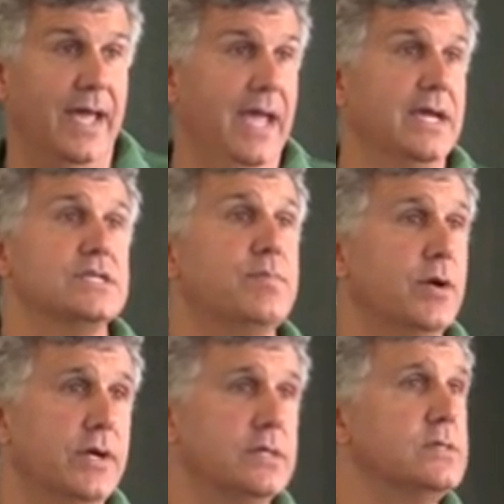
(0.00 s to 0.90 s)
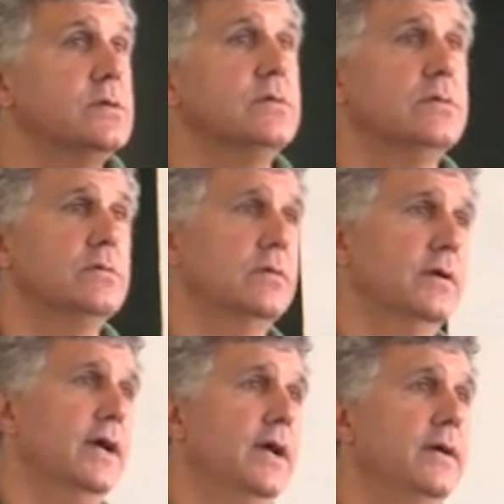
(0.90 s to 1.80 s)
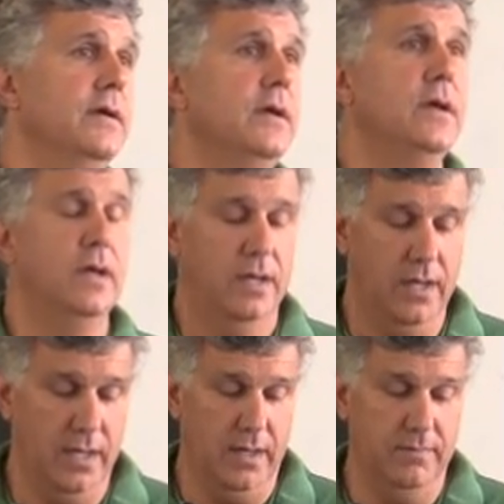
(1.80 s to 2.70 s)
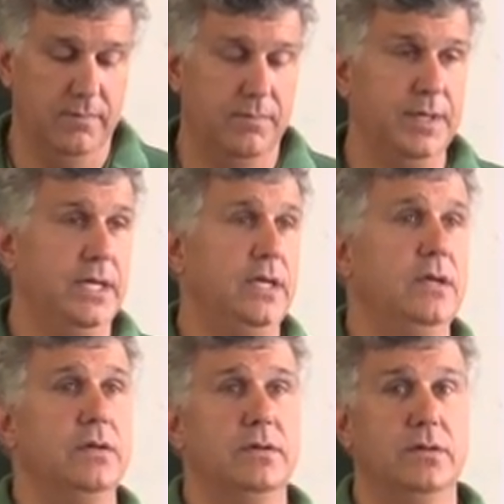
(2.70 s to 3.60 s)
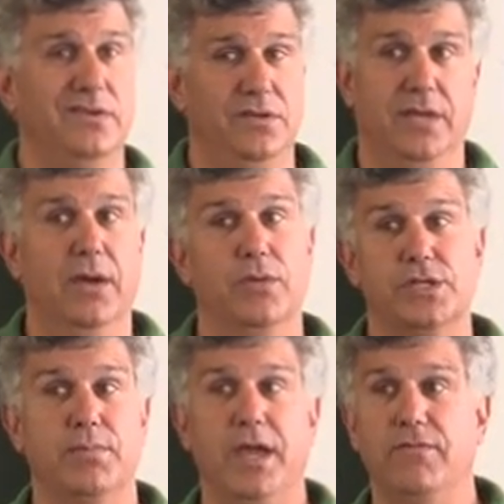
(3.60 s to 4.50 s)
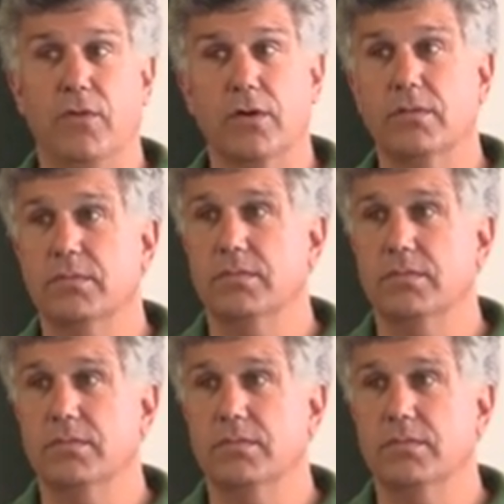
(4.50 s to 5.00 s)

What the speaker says: A, experience, okay? B, you get what you pay for.